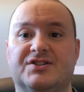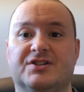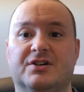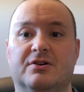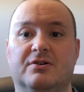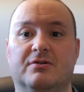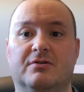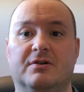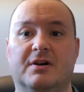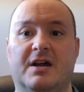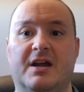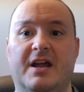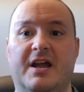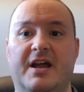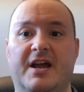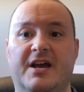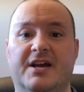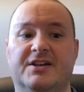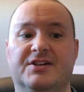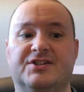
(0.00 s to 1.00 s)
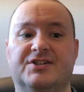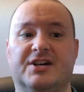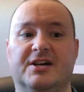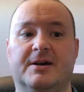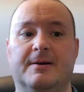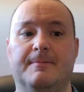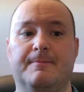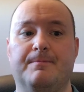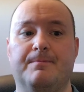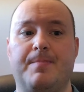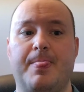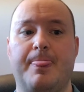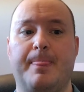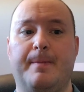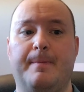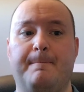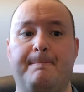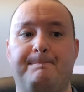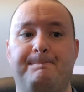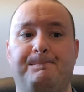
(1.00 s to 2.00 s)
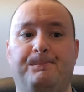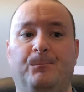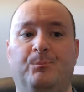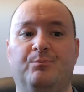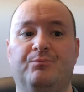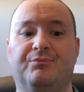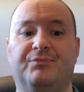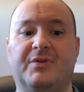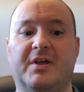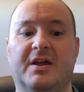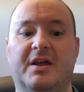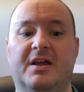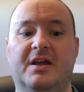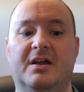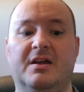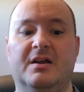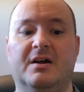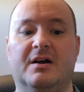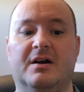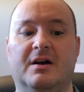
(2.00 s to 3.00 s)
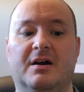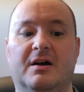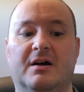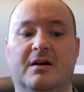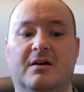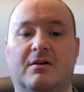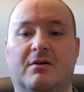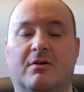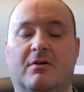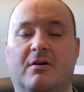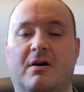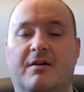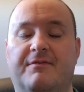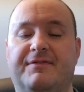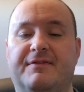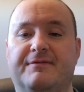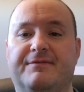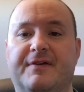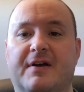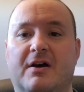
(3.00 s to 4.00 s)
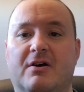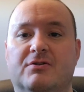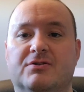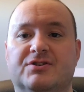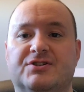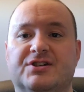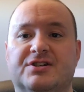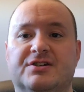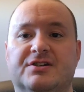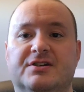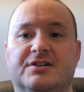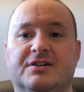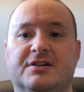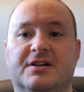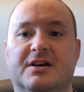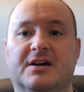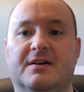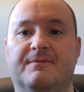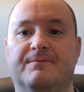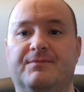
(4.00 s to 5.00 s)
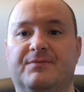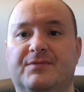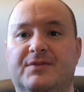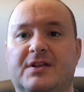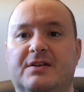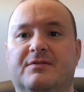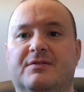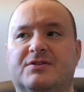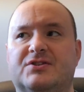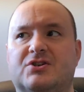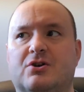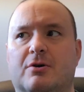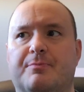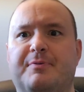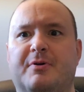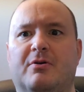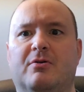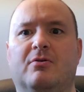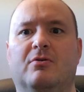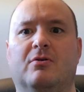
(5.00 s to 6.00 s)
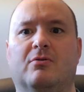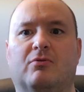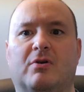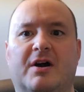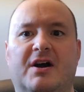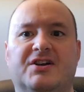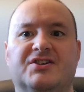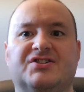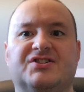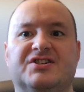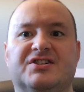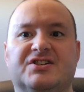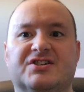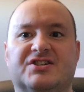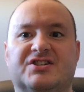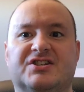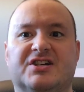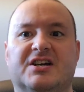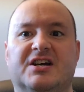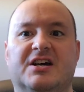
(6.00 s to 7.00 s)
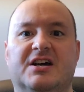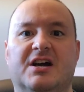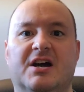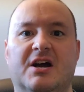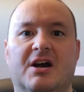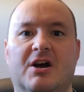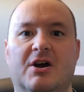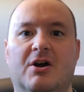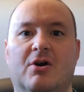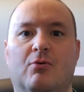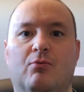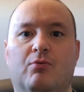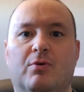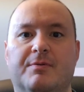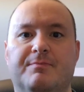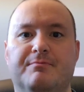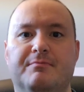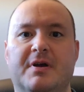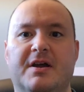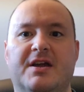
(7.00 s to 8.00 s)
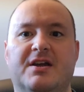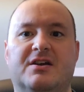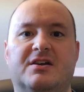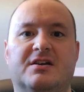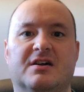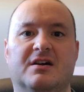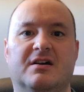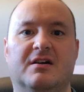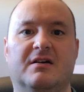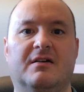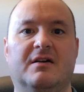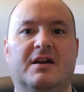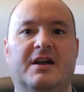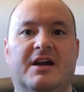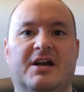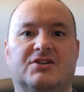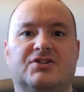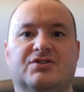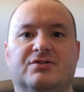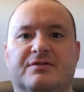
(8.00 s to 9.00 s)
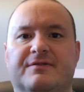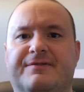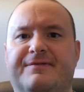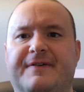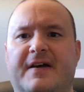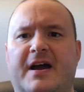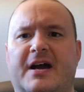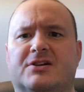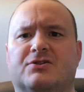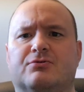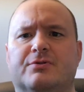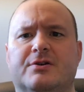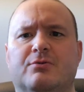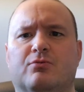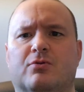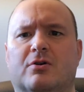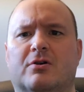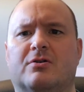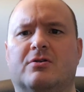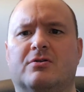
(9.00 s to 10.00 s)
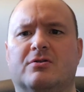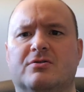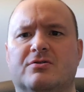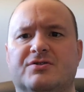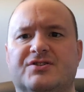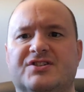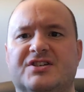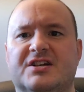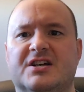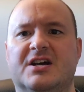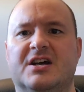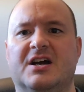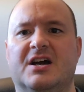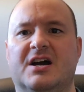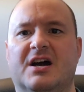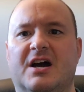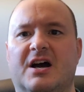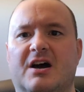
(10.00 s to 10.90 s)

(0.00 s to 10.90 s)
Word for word: So, and um, they uh, are often found in uh, the Scorpio risings uh, would make excellent factory workers,